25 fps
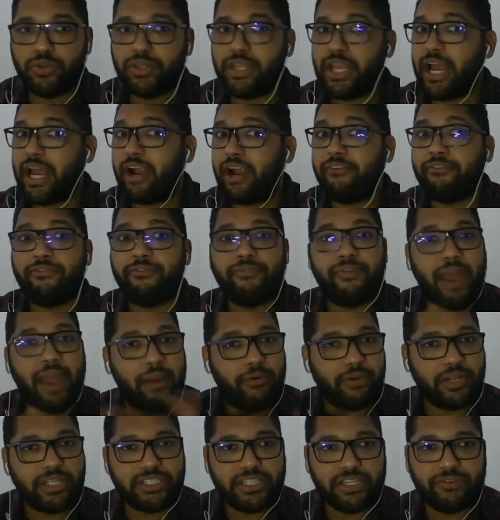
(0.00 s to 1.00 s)
they are
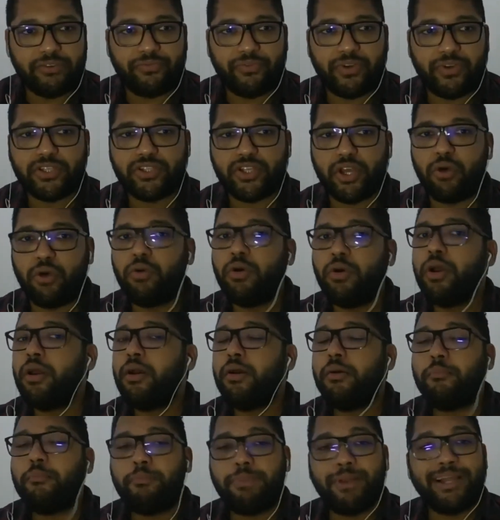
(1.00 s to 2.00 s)
very different. So
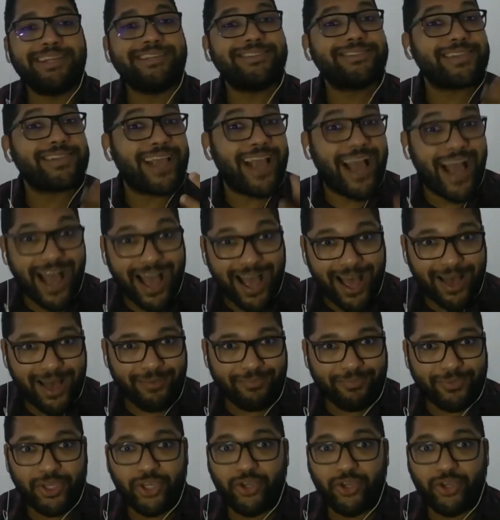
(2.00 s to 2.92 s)
please come.